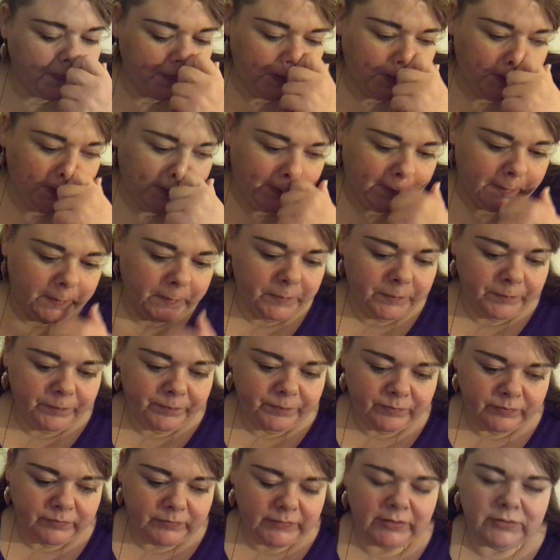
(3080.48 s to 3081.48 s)

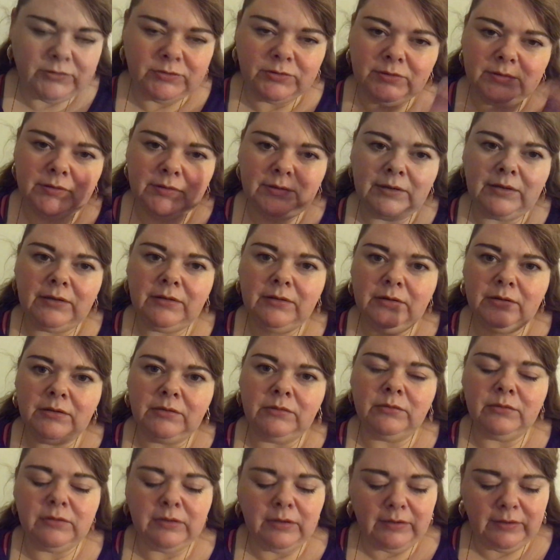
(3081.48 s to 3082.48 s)
that sort of thing.
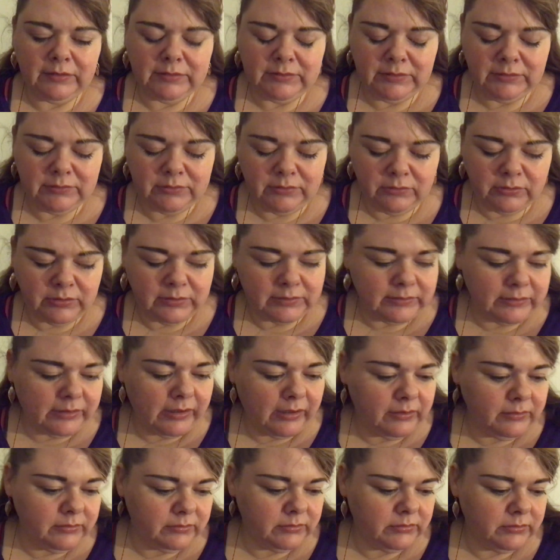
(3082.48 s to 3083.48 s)
They're asking you to look at
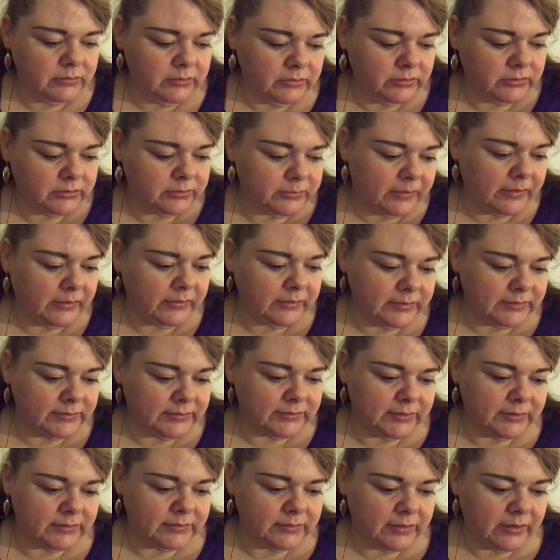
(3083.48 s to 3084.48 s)
that as well,
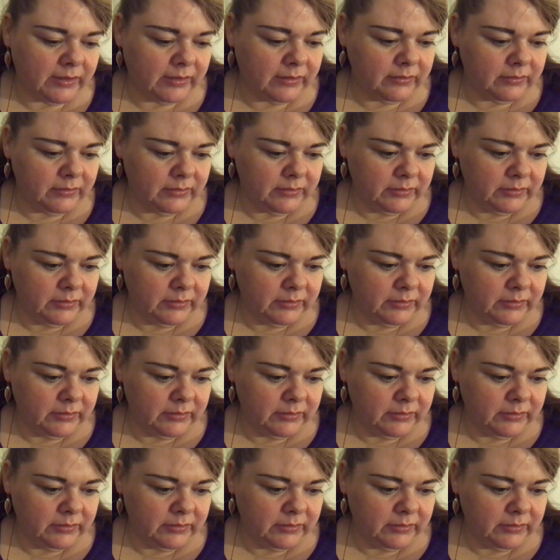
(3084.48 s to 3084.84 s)
consider that.